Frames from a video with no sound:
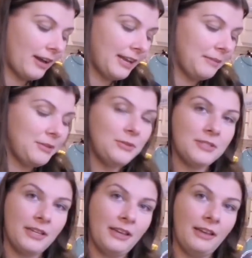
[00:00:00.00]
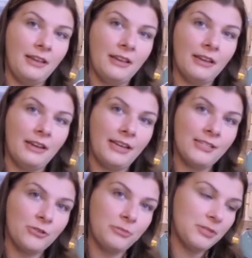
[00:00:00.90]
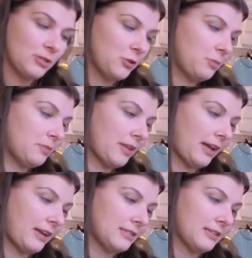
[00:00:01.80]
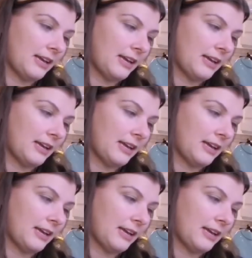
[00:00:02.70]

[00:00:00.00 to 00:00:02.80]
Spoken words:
I am using an ice cream scoop that